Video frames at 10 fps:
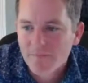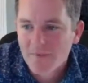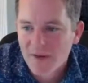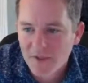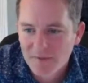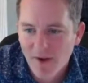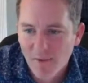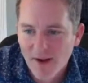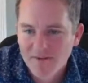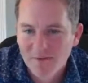Which my
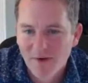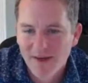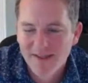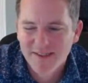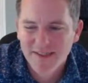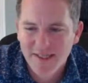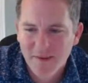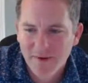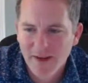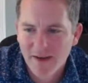wife's Prius is
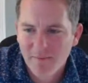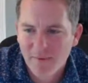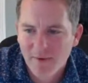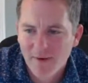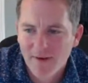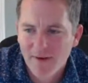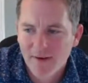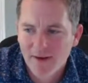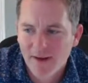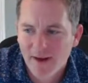coming up
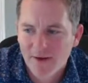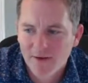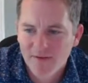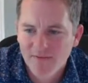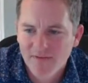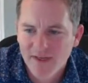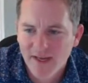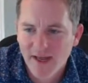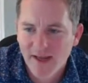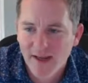on
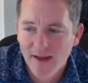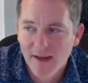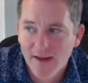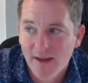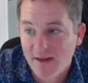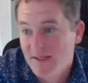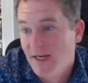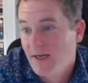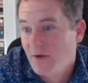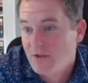$150K and
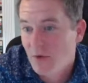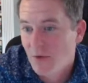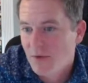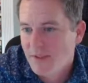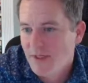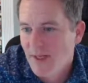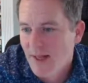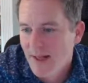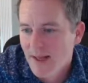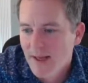10 years old.
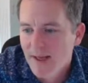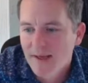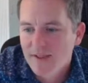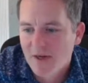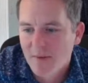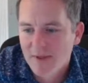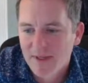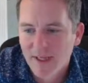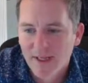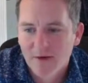So I'm a
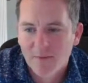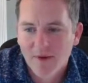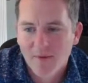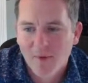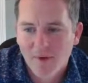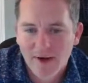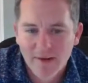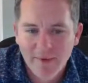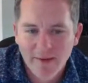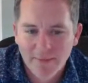little bit worried
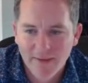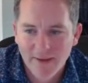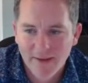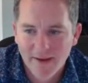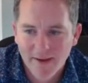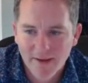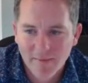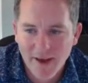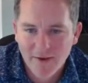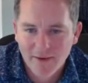about the
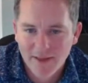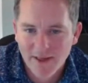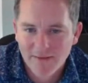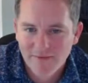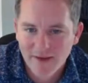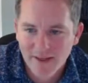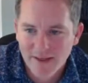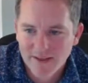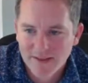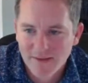battery life in it.